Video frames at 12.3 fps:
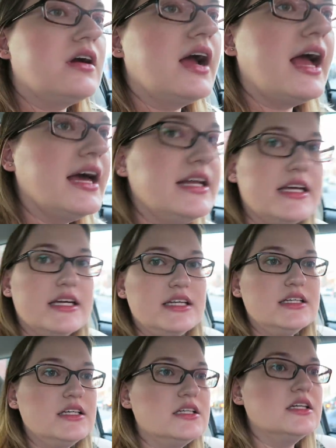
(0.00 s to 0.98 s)
are
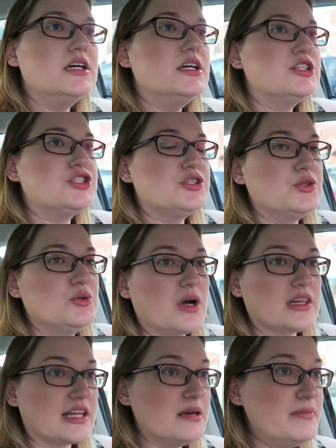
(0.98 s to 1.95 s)
headed to
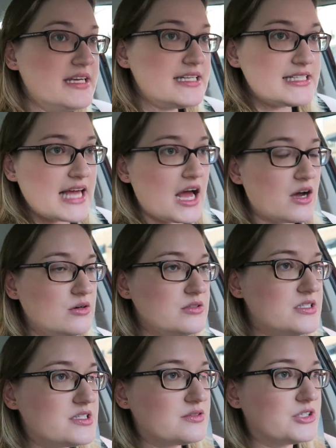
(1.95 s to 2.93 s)
Libby's
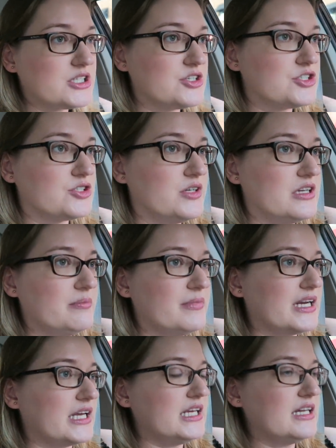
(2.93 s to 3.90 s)
house, which I'll show you in a
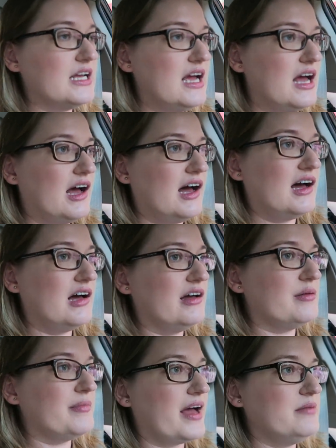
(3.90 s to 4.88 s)
minute.
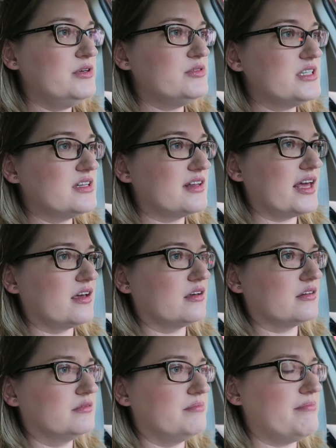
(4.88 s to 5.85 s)
Um, I'm using
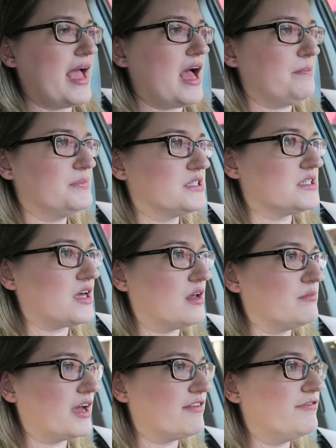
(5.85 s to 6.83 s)
like maps
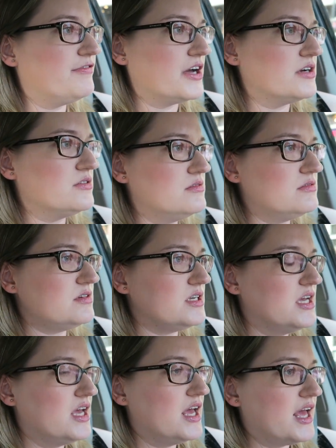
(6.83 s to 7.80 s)
on my
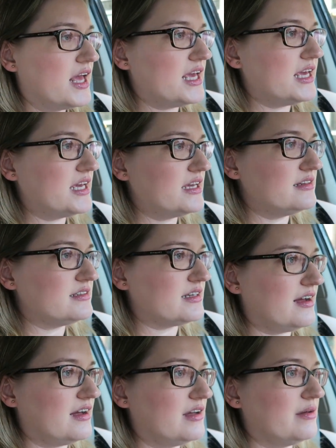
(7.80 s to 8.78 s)
phone and
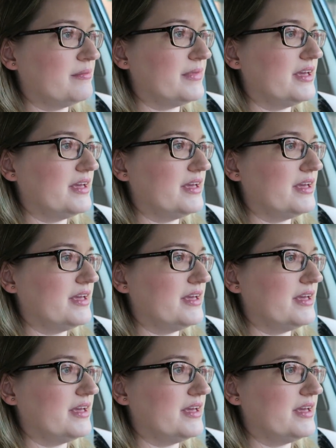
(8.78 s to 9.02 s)
um,